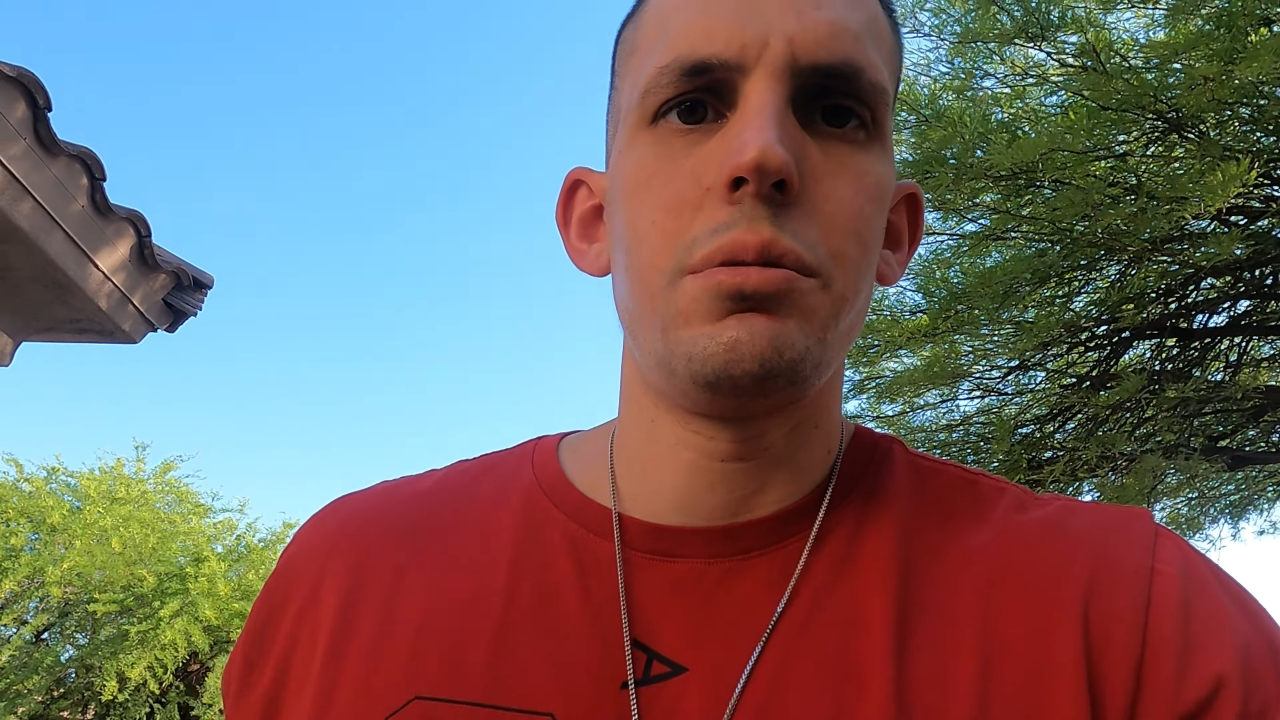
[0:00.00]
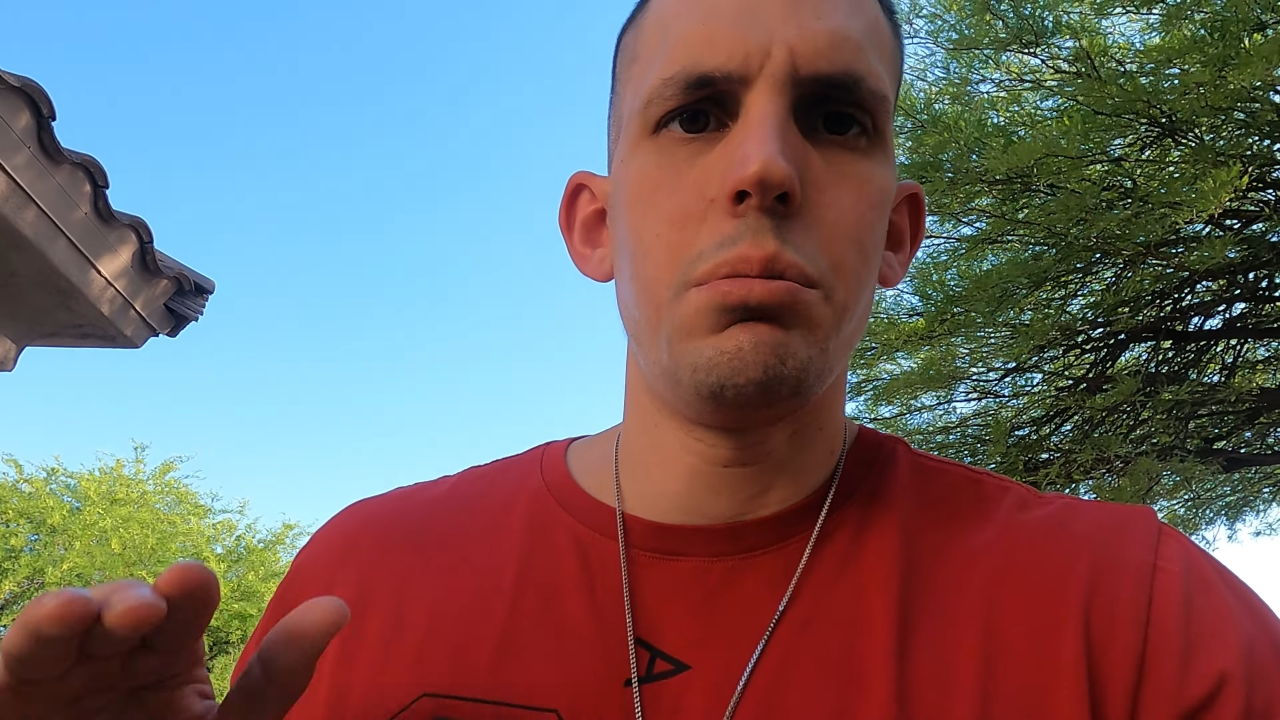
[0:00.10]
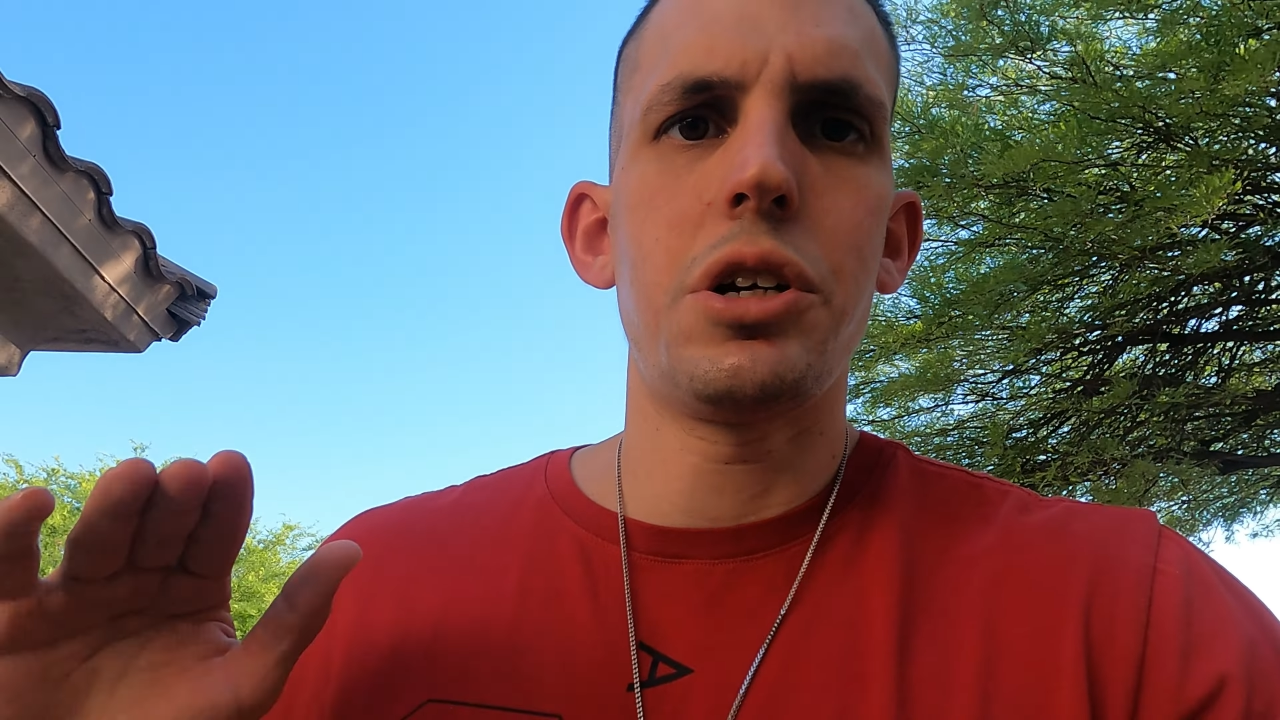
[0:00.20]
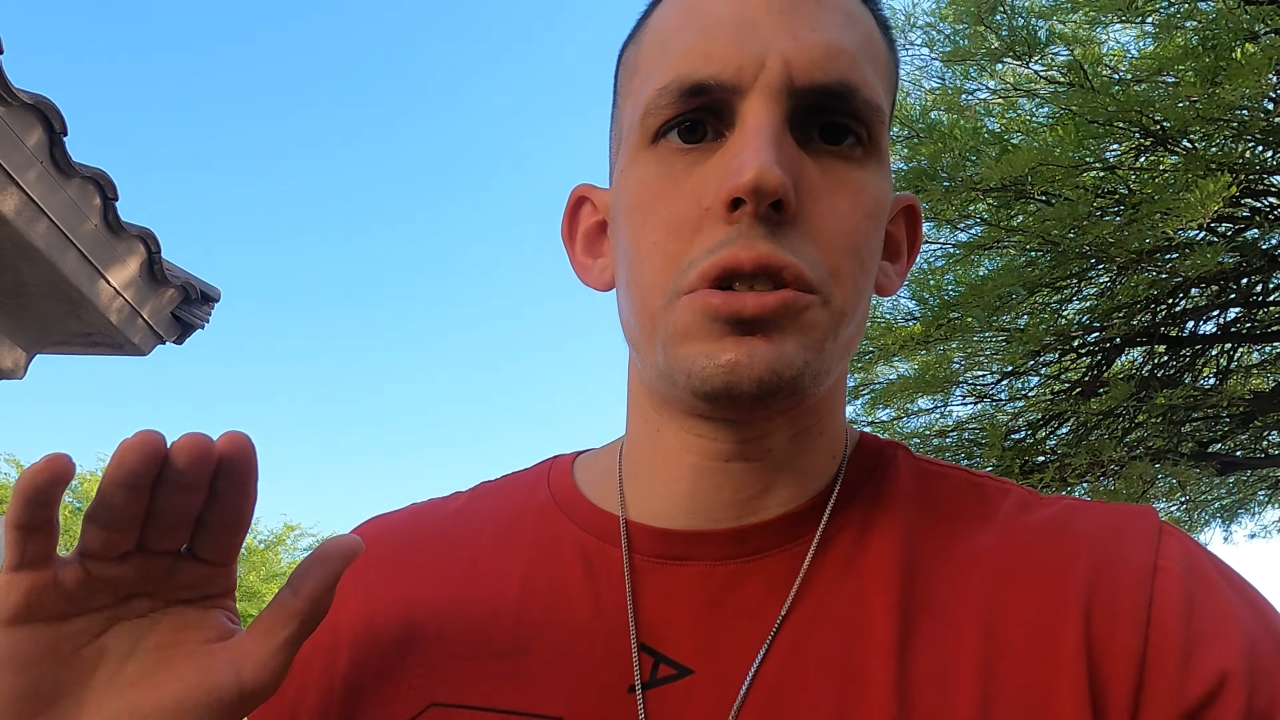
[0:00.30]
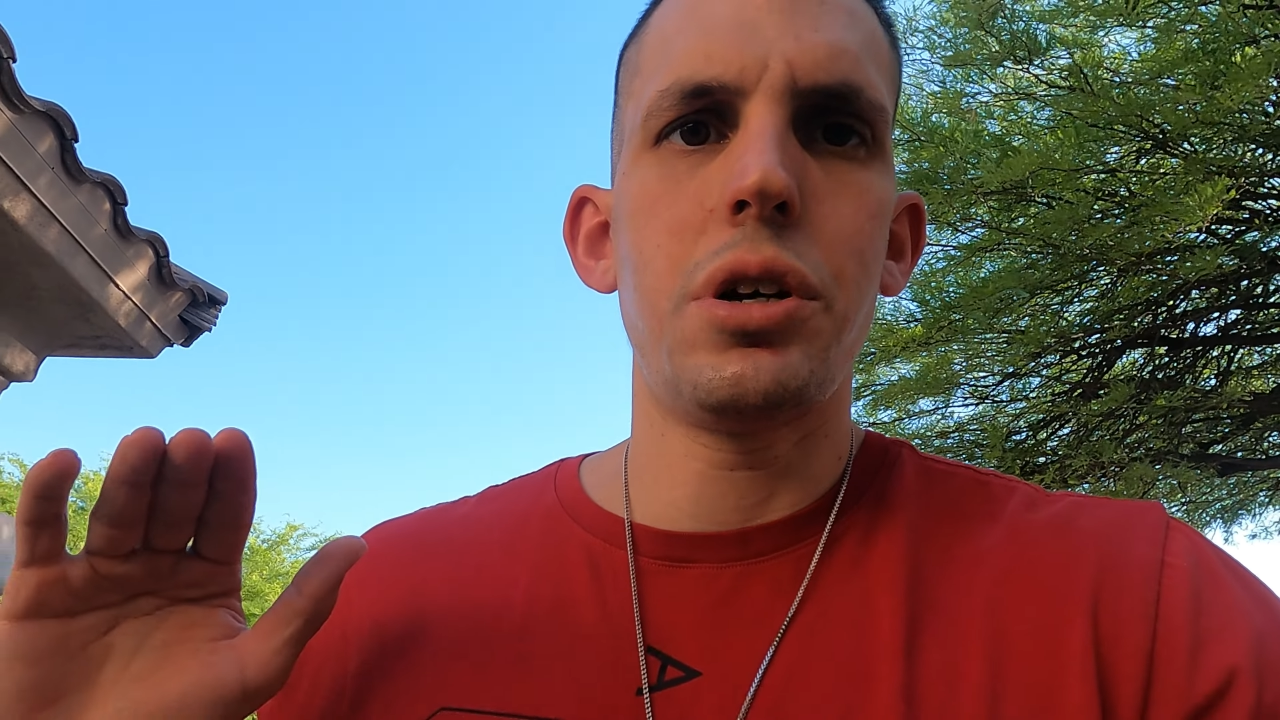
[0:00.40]

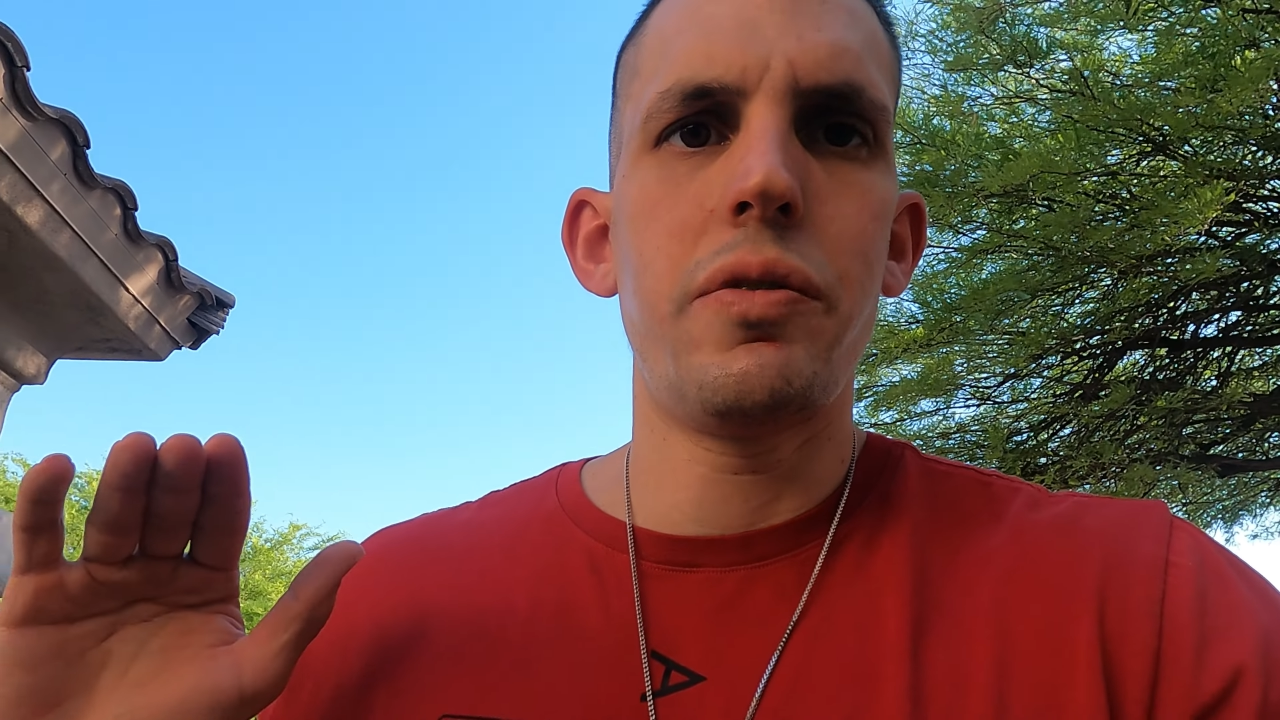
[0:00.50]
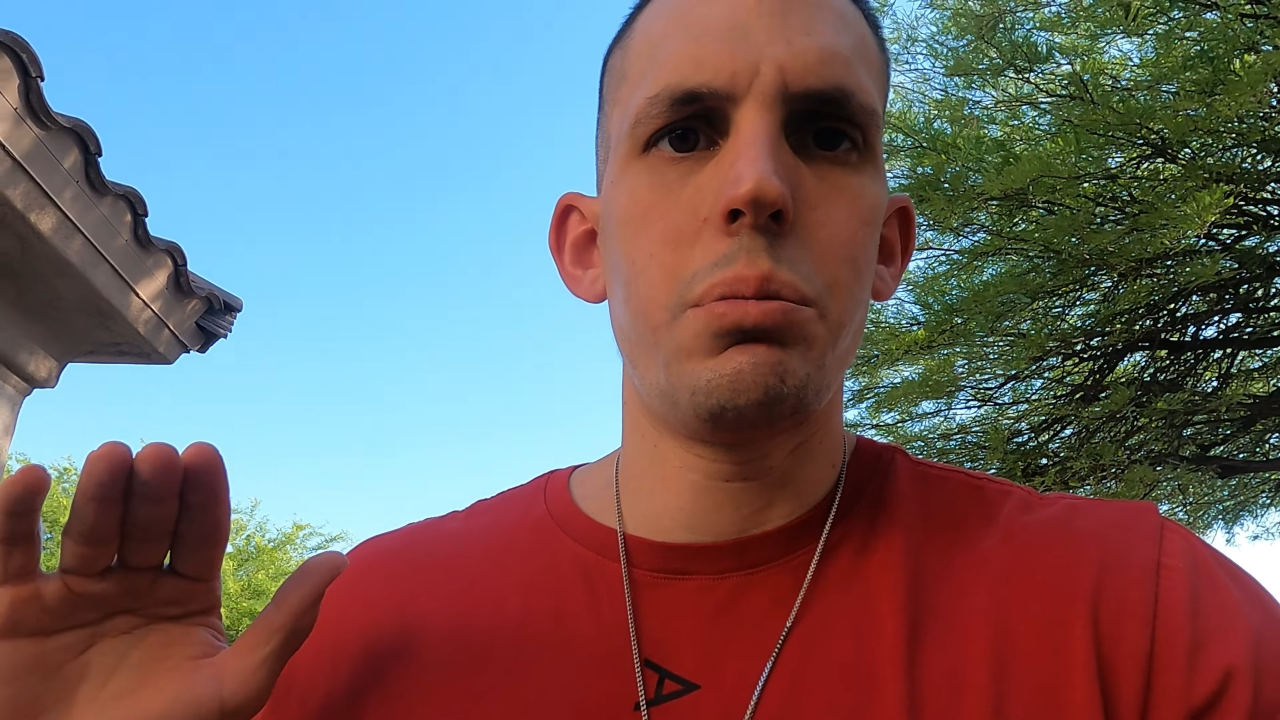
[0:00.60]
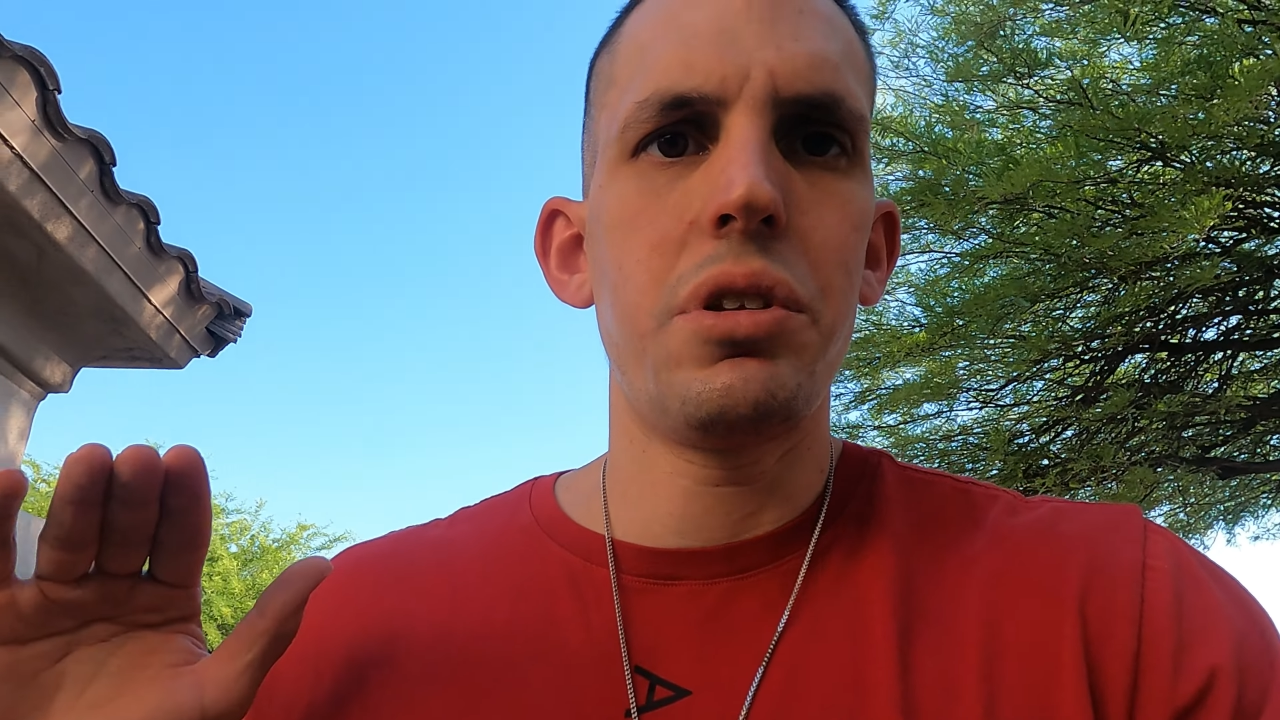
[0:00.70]
Much love and